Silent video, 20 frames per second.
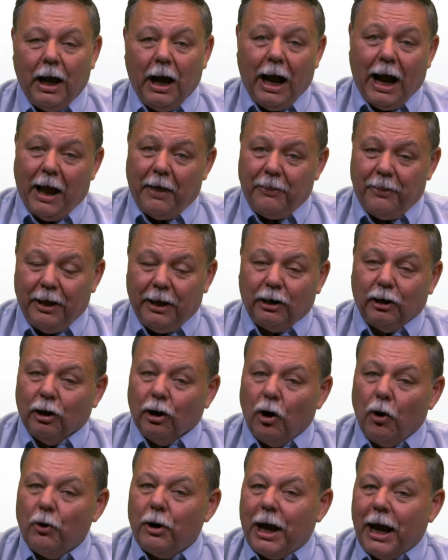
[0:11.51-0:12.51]
and then
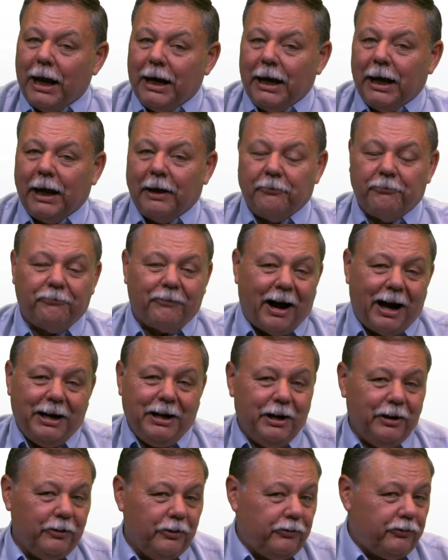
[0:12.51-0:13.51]
locating and
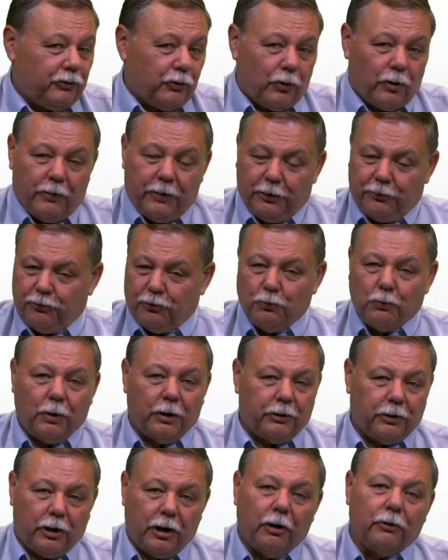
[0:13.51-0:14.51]
finding the store that you
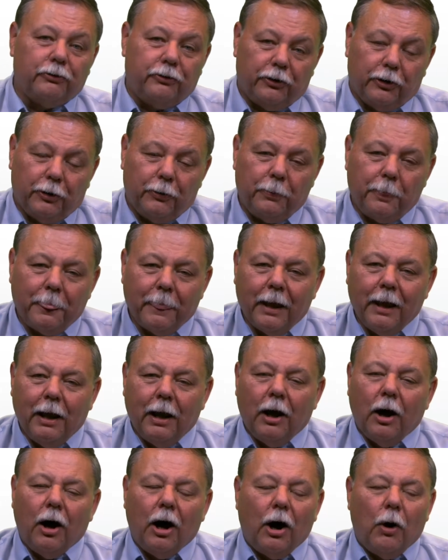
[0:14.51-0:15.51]
want to go to,
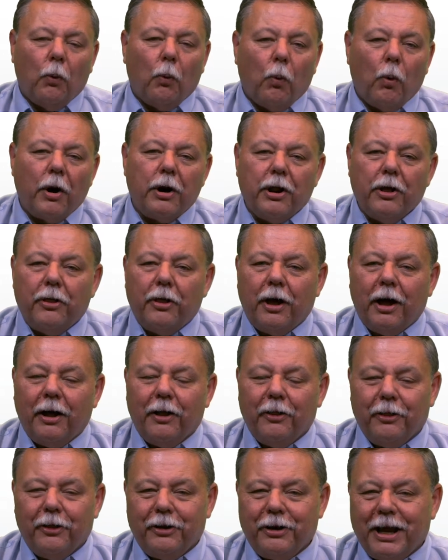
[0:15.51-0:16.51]
one of
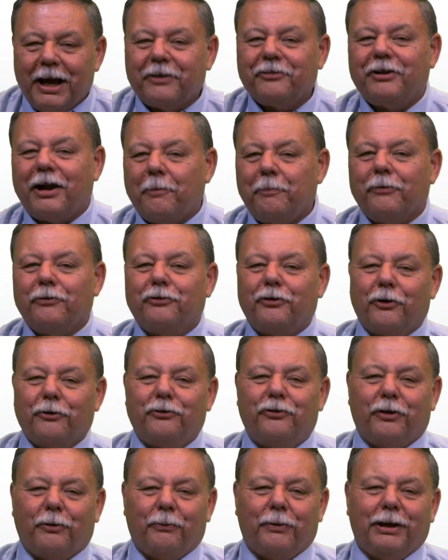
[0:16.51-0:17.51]
the next
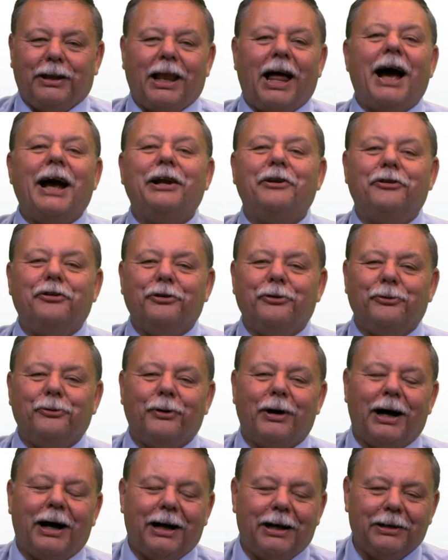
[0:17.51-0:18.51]
episodes that we like
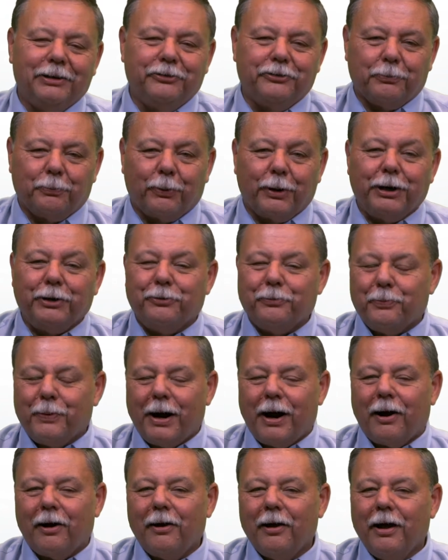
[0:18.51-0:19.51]
to bring to
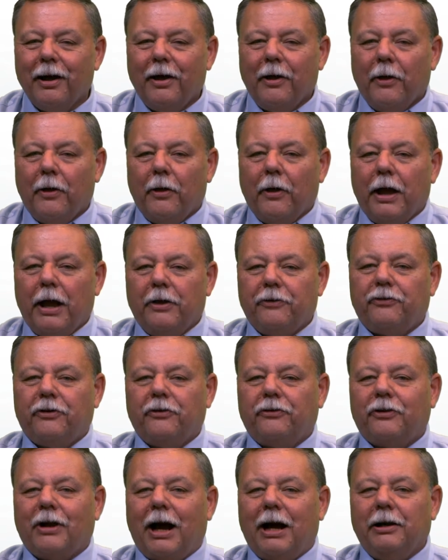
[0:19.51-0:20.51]
bear is
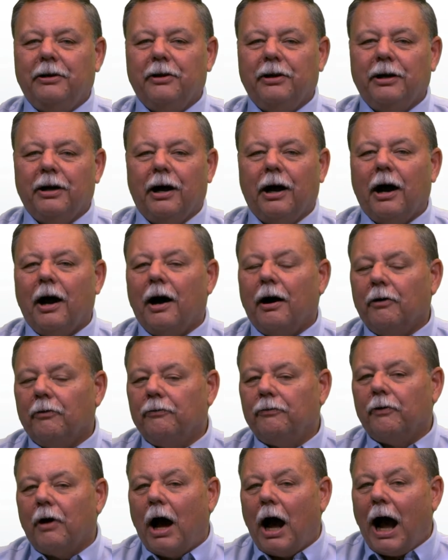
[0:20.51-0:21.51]
this idea
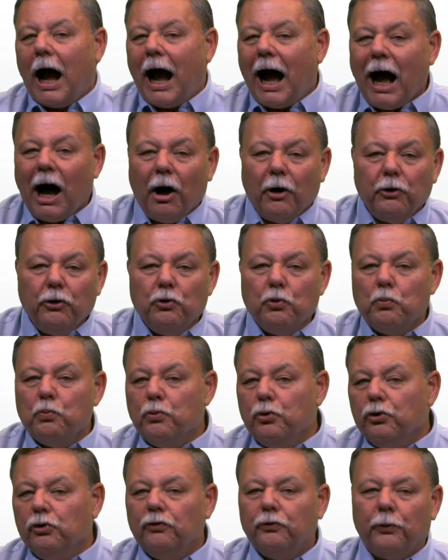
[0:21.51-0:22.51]
of how do you
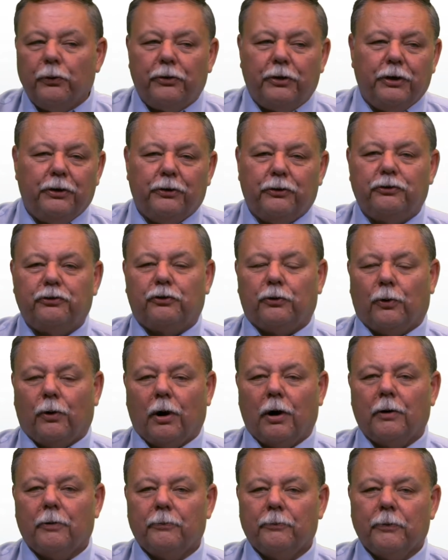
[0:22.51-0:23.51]
move within the store.